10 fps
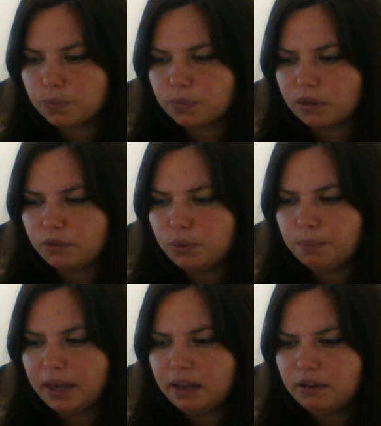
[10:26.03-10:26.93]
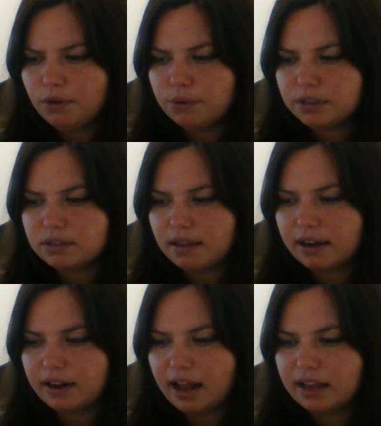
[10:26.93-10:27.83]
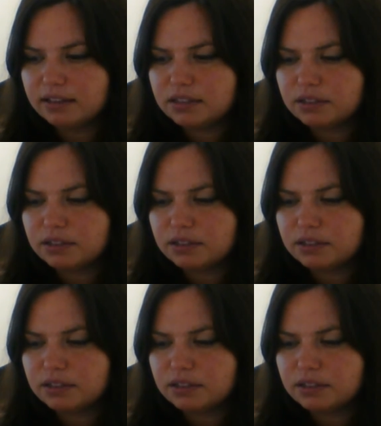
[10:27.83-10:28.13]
You may notice that it has